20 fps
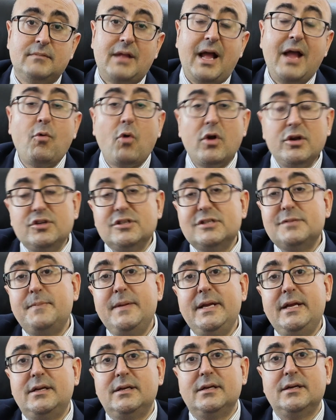I want to
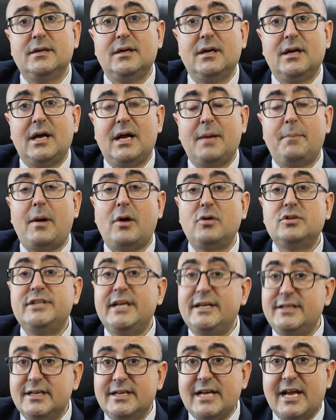speak about
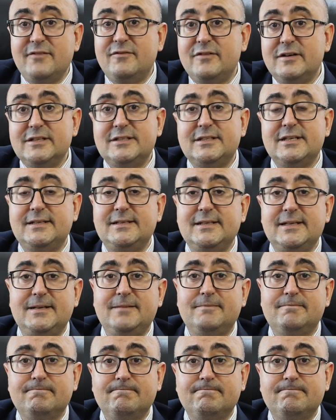gender diversity.